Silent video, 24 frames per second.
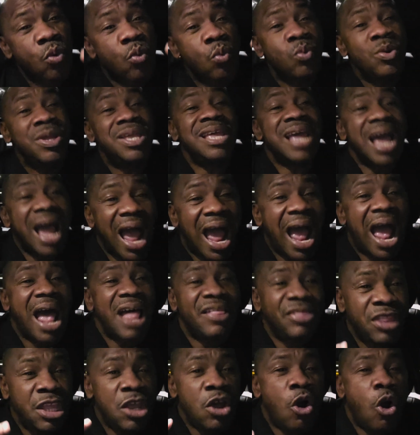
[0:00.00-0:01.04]
We
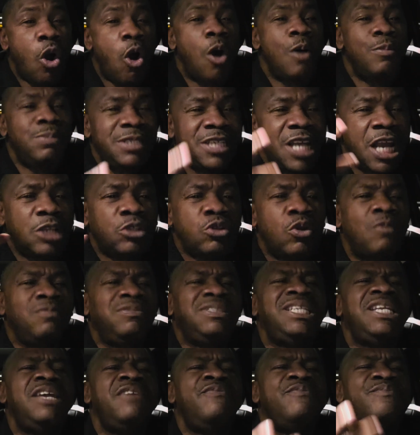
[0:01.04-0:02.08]
are the object
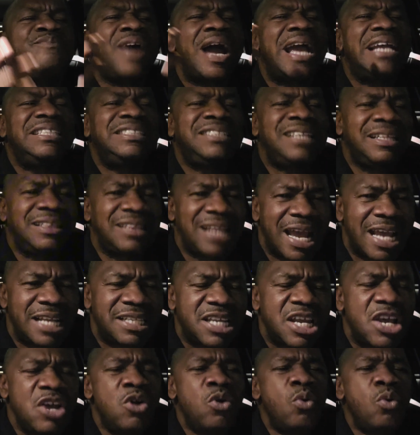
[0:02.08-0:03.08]
of divine delight.